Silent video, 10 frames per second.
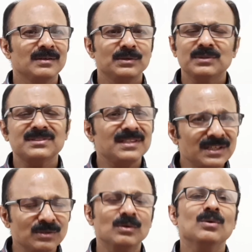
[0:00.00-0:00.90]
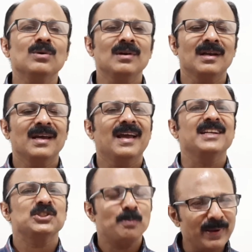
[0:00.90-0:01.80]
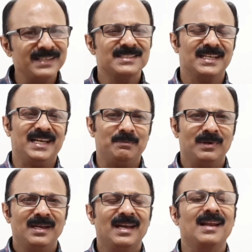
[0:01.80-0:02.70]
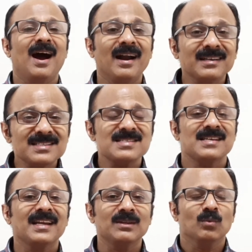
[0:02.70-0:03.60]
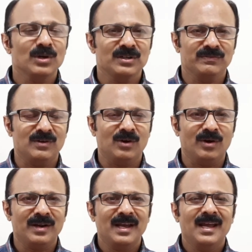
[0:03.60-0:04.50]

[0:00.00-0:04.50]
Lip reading: You just need to Google and spend time and understand the Word of God.